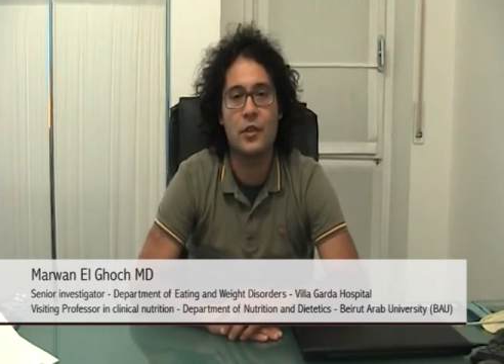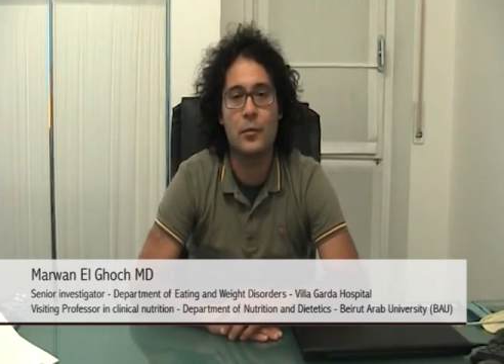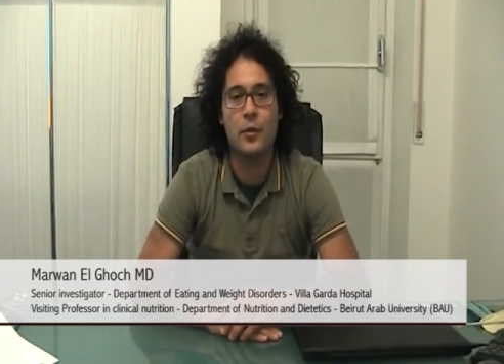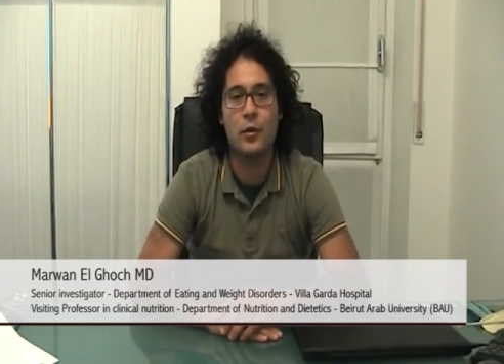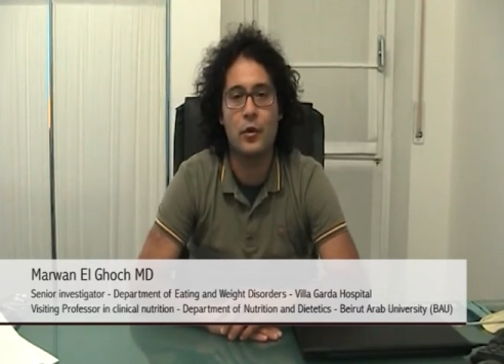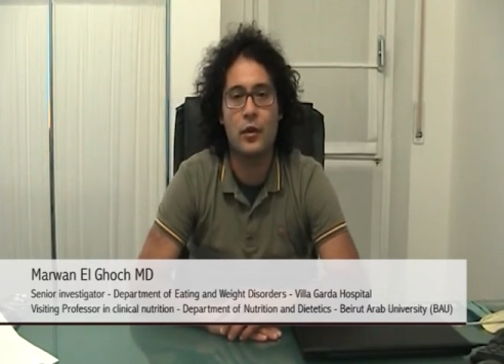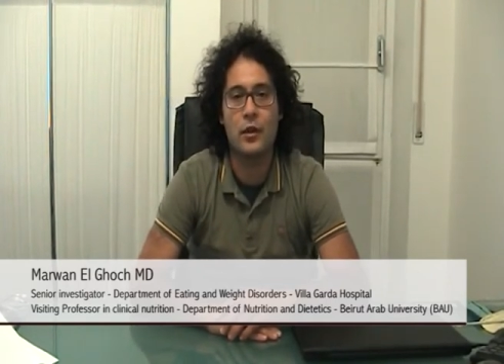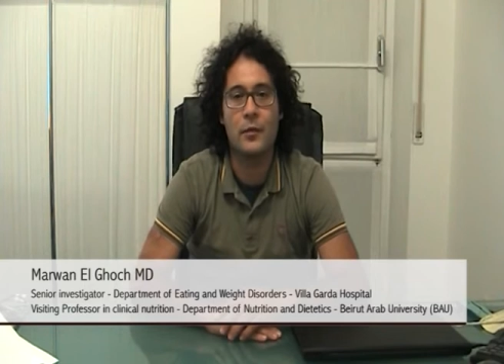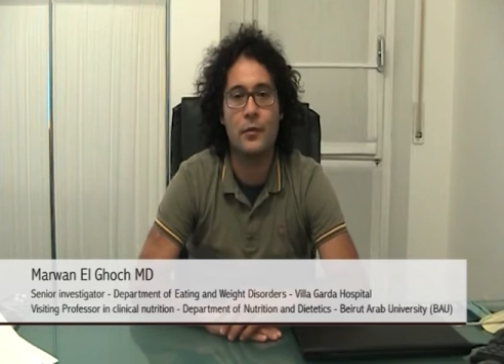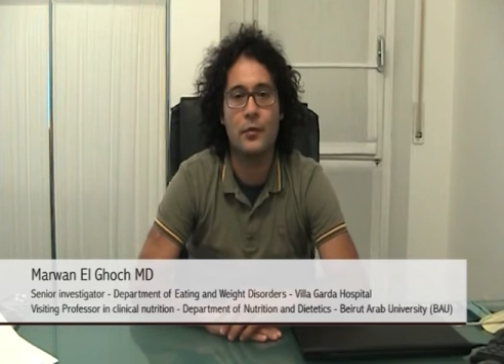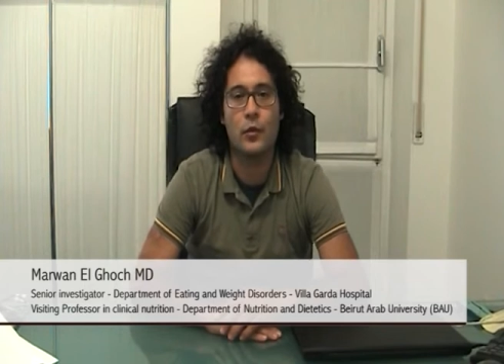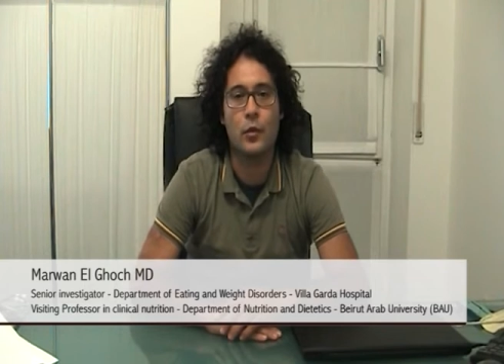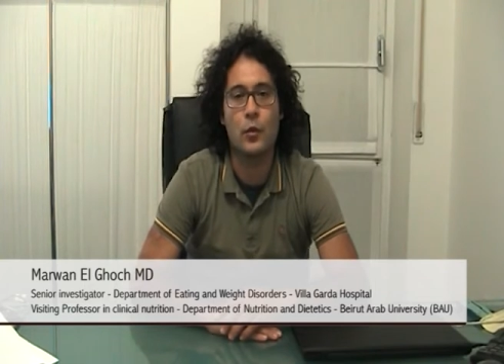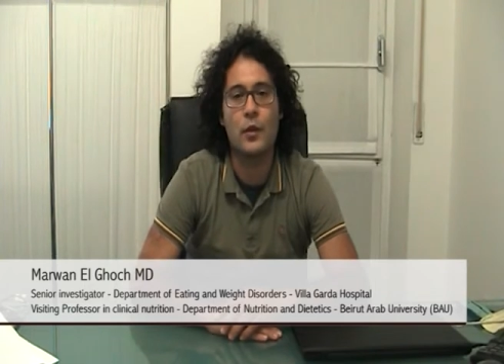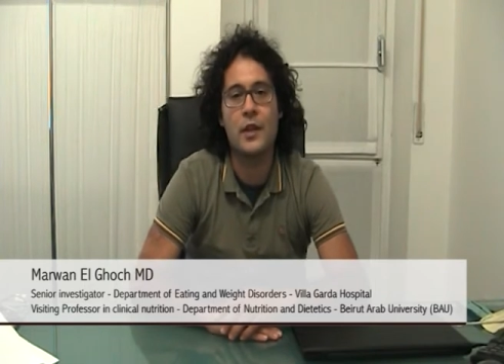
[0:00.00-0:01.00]
program
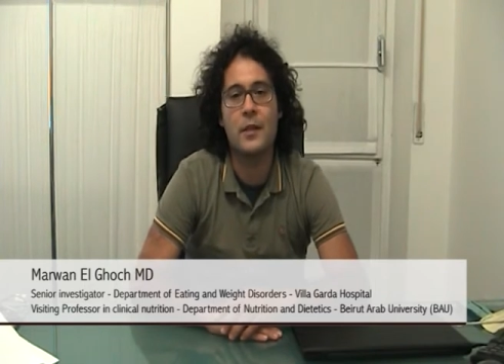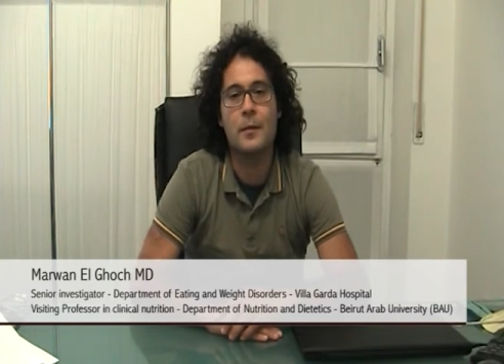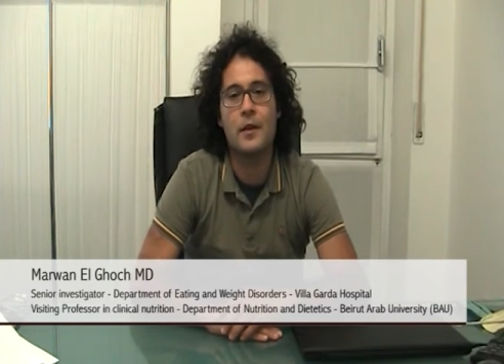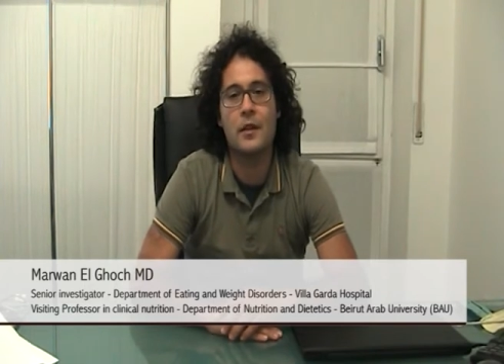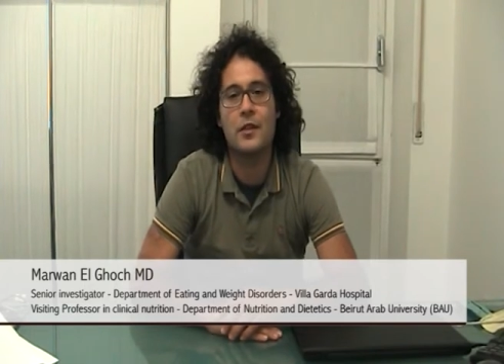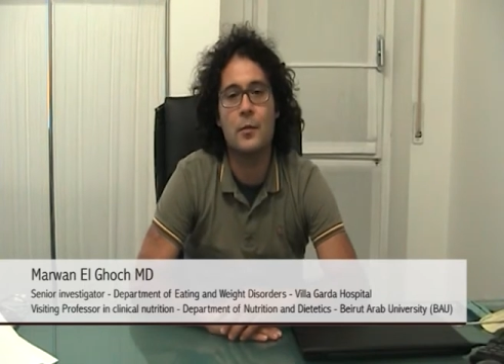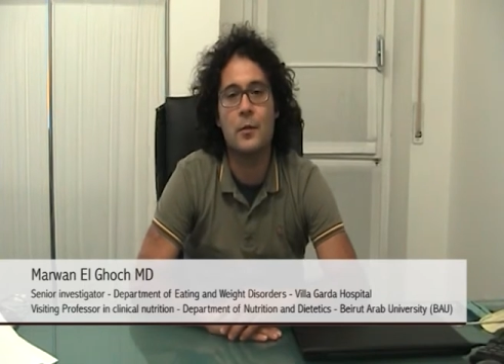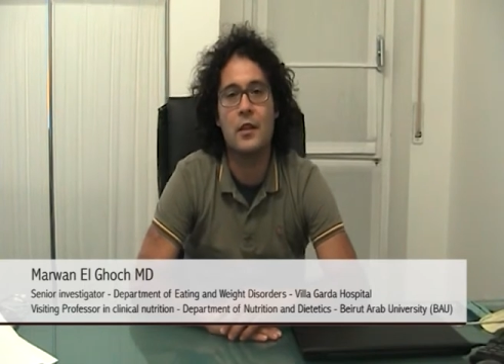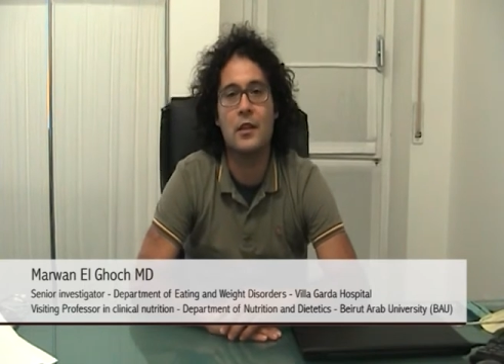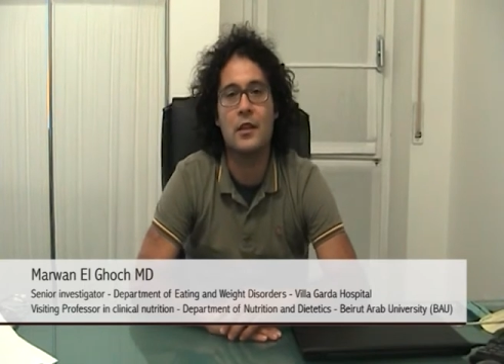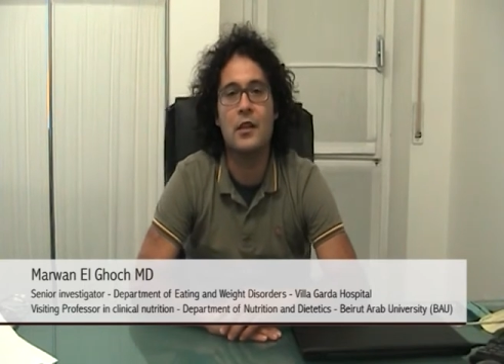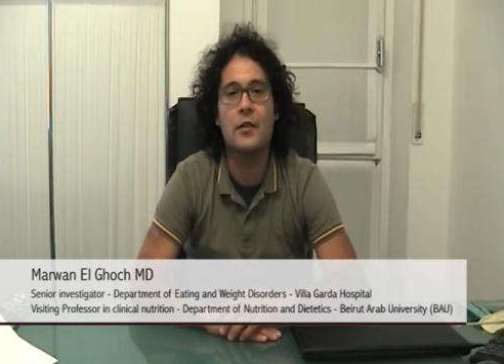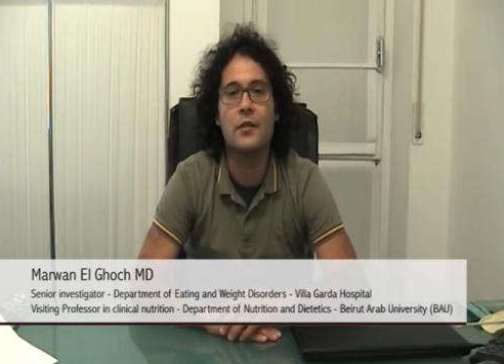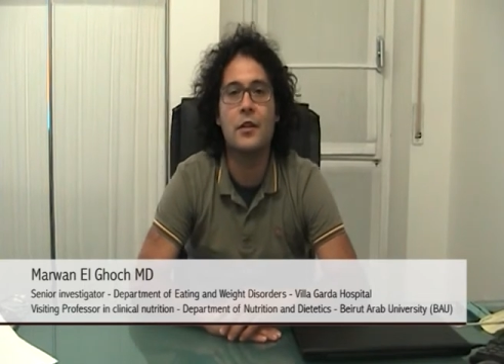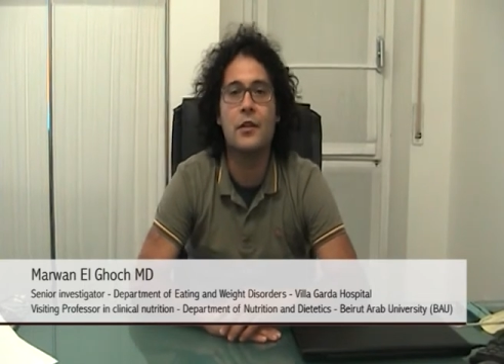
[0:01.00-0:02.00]
for weight management
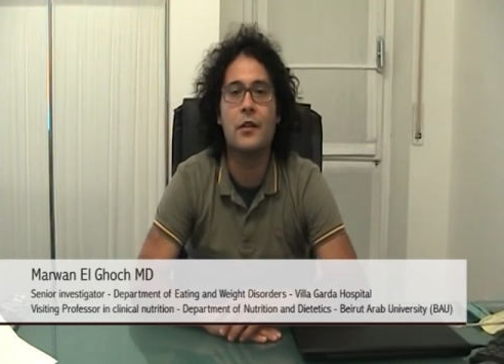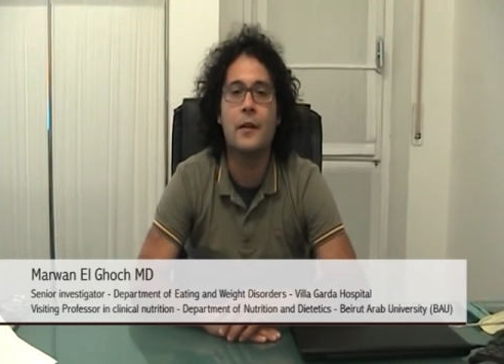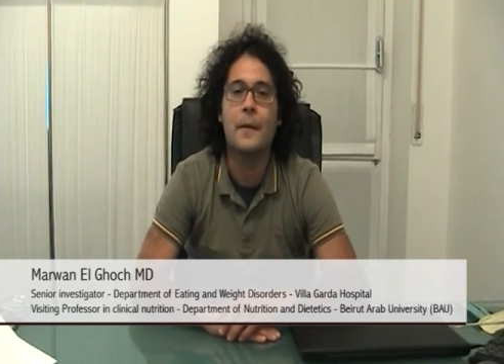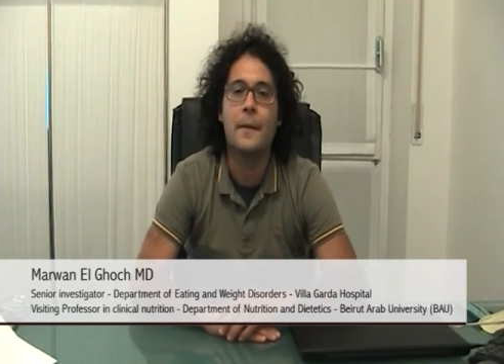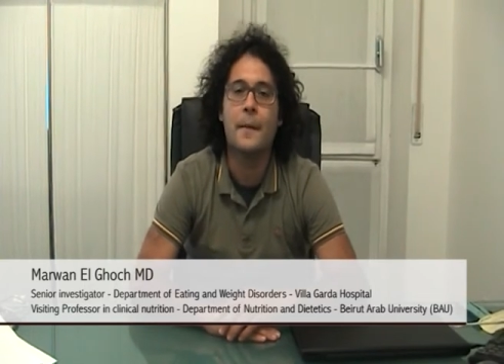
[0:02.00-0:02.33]
delivered